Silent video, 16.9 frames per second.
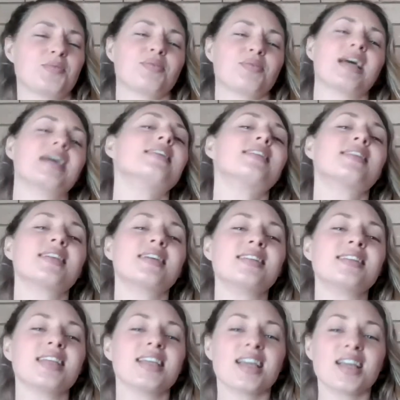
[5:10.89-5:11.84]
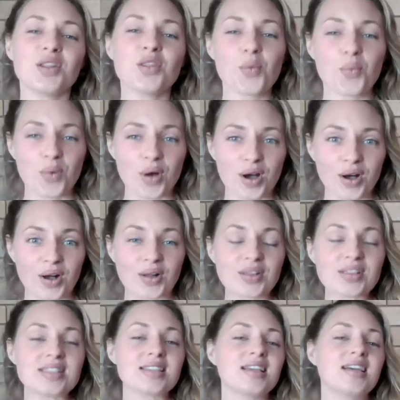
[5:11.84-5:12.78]
places in the
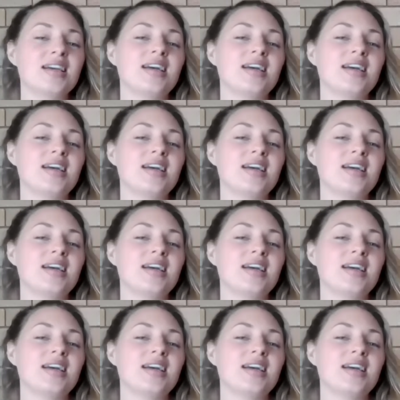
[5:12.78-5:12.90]
world,